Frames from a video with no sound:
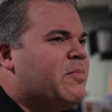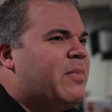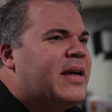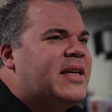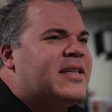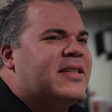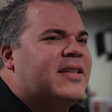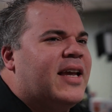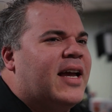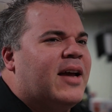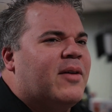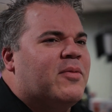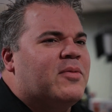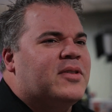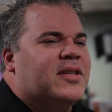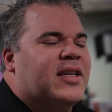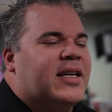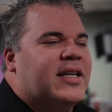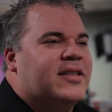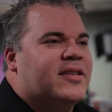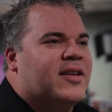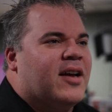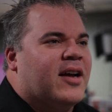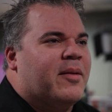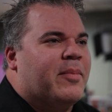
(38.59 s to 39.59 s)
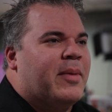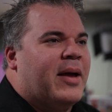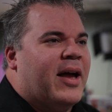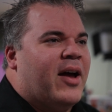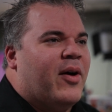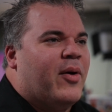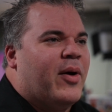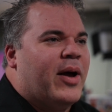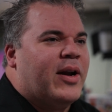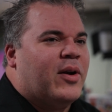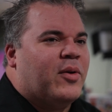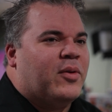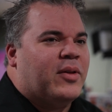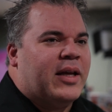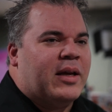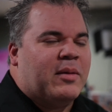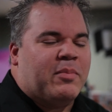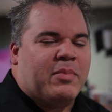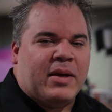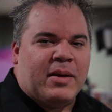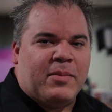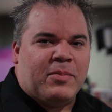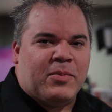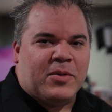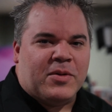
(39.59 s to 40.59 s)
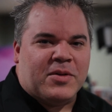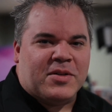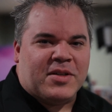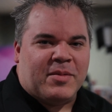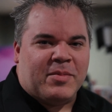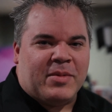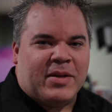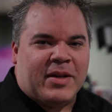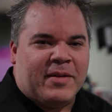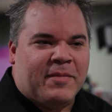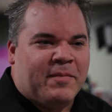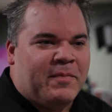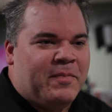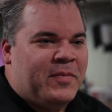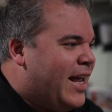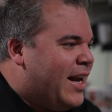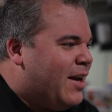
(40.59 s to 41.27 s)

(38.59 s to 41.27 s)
basically I was like talking about how I don't like people or something,